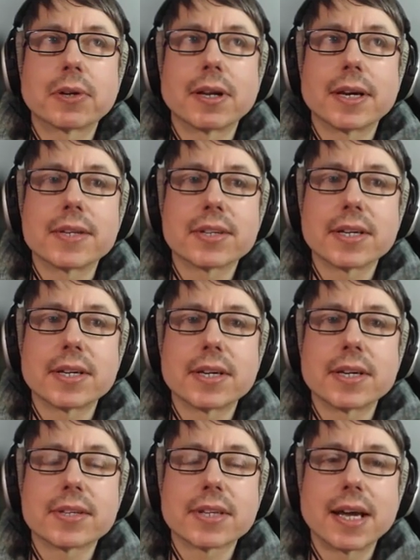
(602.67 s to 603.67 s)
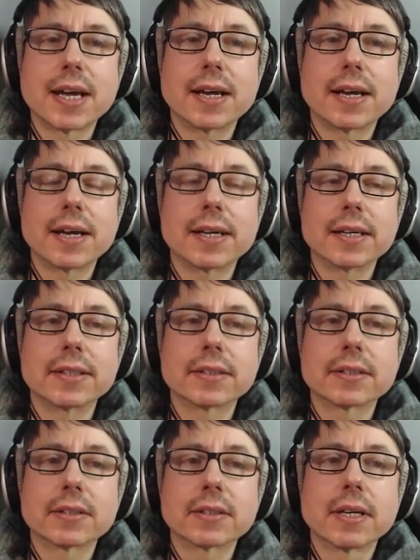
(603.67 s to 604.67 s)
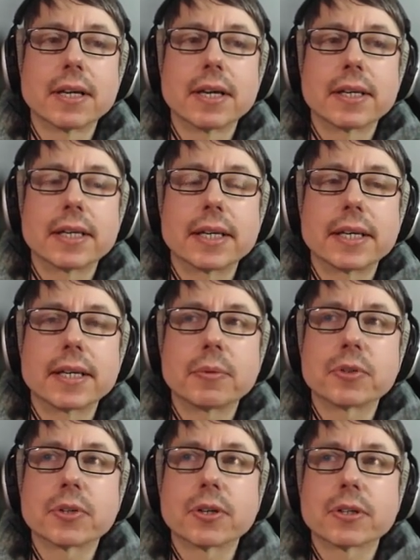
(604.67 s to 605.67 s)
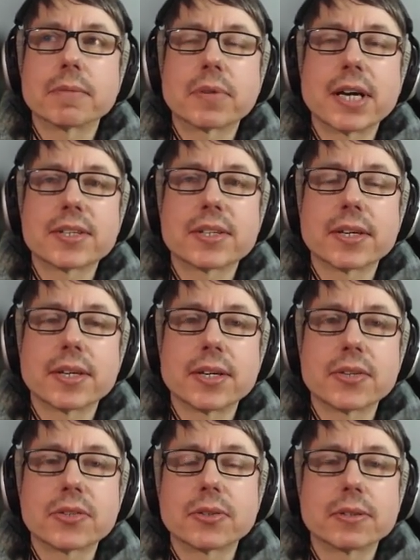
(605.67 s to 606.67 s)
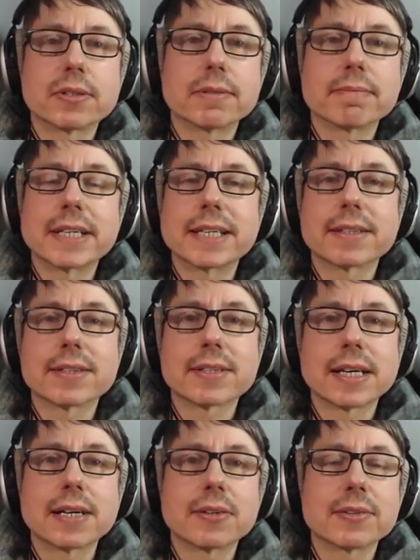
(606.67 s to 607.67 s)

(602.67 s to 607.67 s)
equalizers, and here we've got compressors to make the